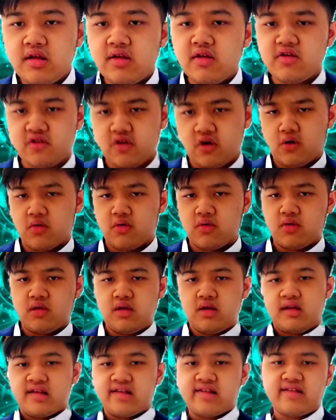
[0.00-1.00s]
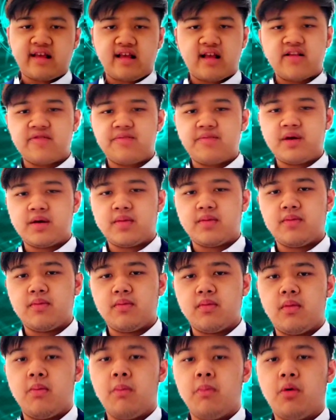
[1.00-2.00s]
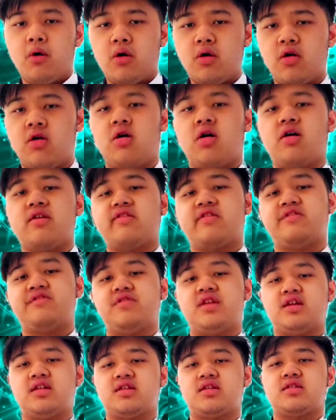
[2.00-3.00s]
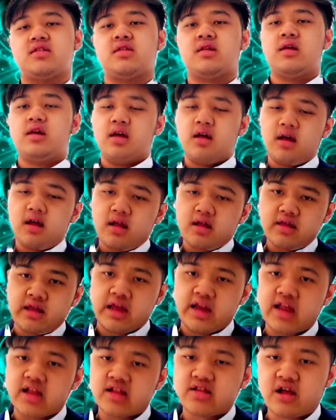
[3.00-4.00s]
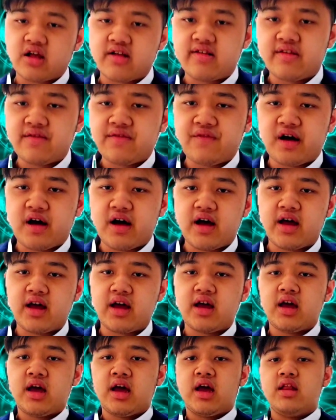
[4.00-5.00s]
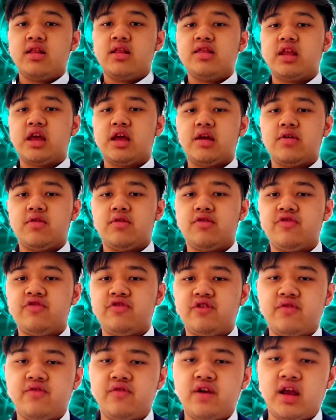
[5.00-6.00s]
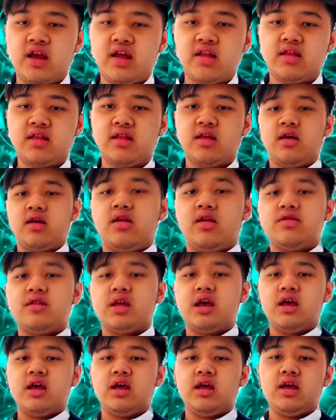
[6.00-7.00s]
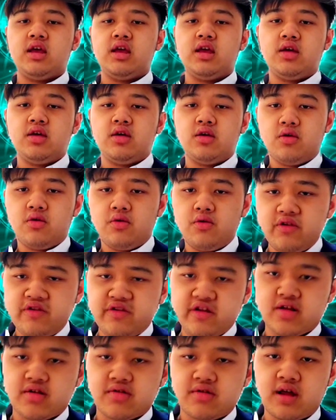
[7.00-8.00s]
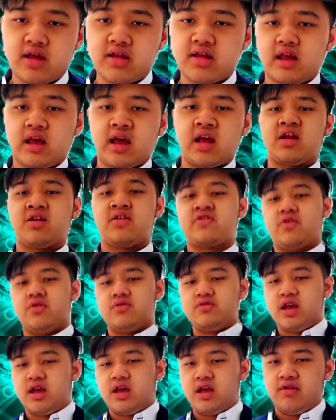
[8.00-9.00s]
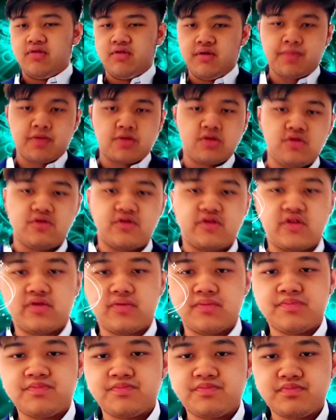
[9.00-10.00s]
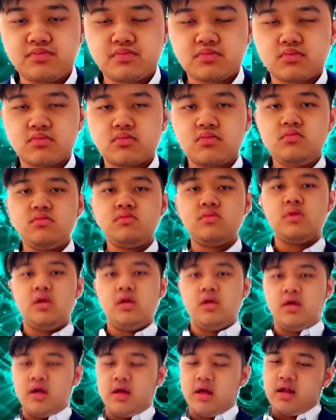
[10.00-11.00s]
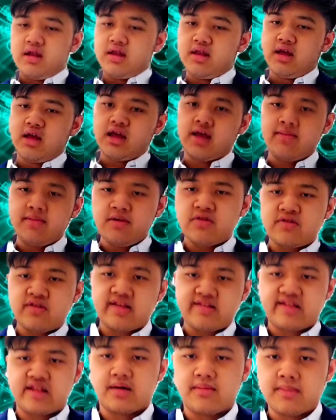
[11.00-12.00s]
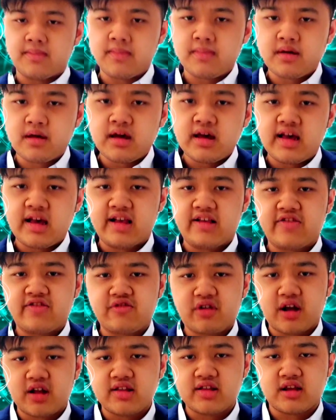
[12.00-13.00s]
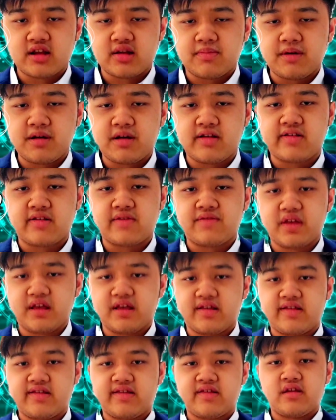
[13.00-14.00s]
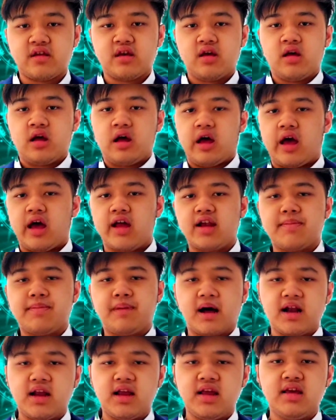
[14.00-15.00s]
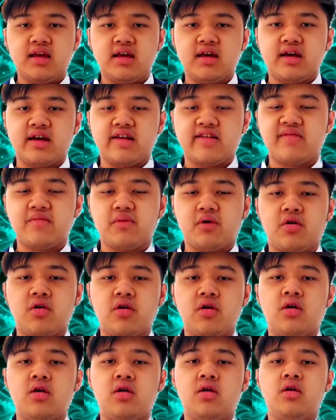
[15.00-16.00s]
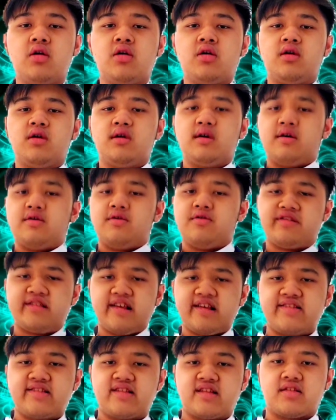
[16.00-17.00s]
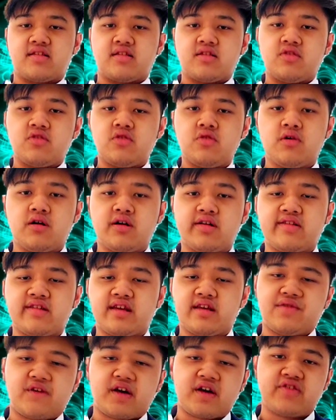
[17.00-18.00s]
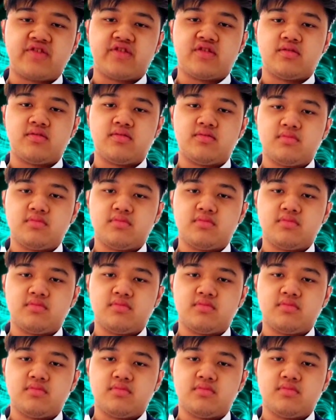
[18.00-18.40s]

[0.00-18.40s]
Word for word: So, cells become more oxygenated. They detoxify, they rejuvenate, they regenerate, and also they reproduce. The immune system is strengthened because of this, and the body is more resistant towards infection.